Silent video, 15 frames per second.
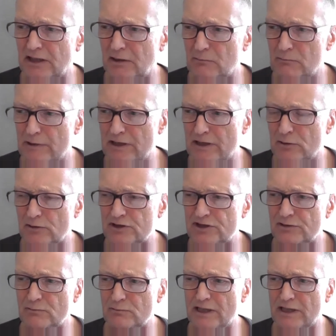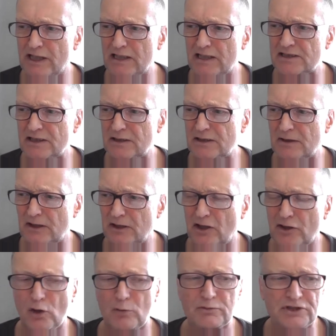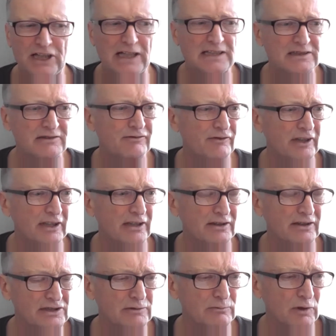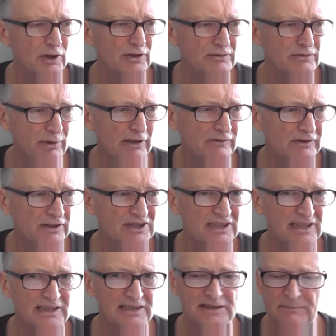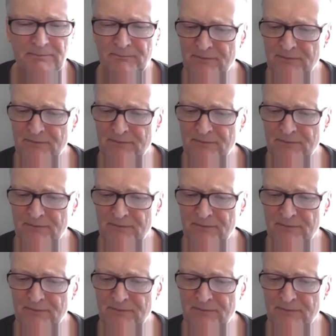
week or two, we get an objective figure as to what the prevalence is.